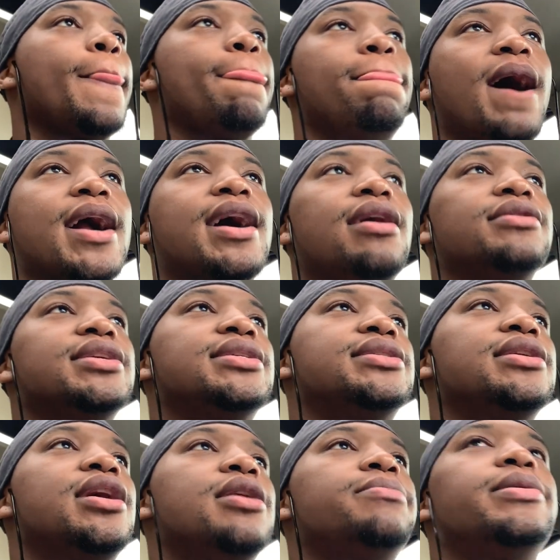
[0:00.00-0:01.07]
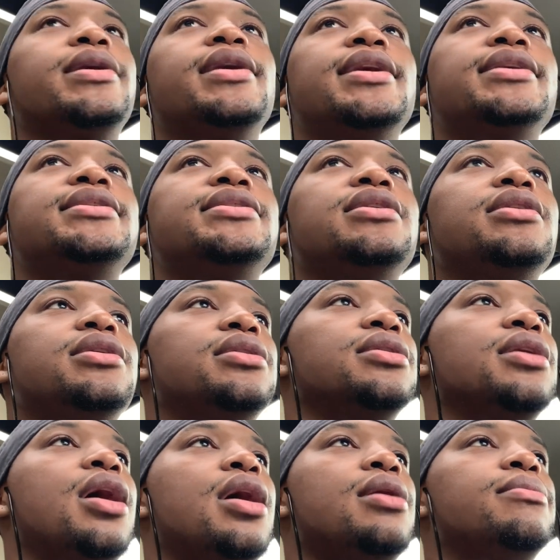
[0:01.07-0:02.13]
Knock out the sub, because,
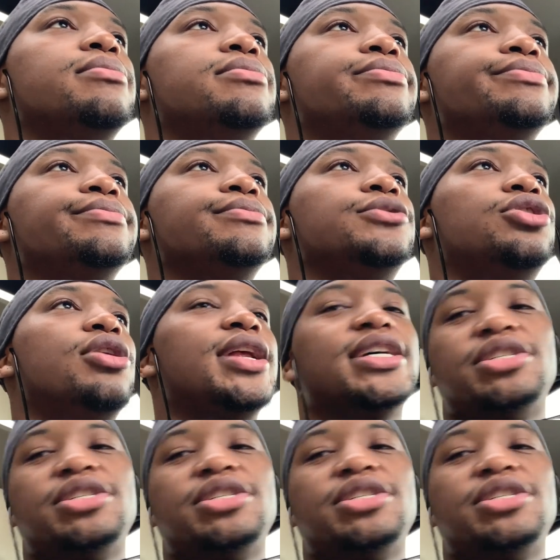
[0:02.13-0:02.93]
you know,